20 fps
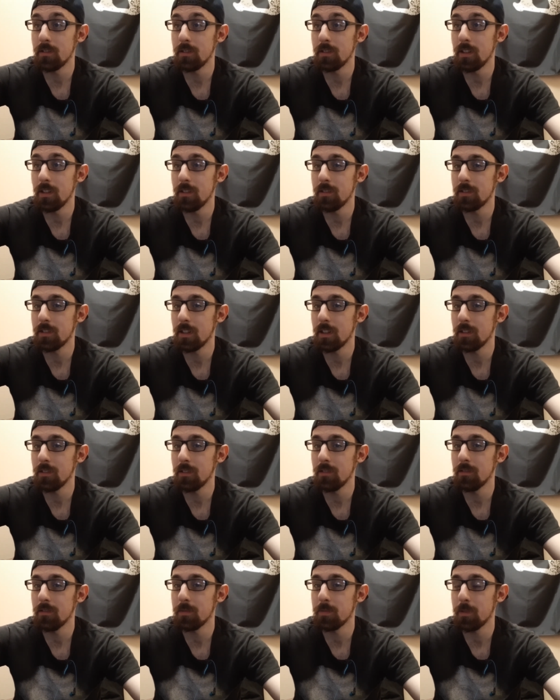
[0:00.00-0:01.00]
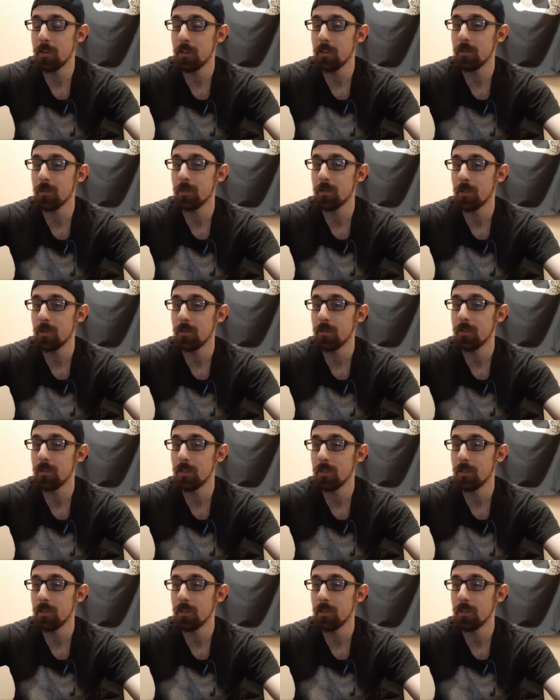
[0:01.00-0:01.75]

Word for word: Not childhood, it was part of grown.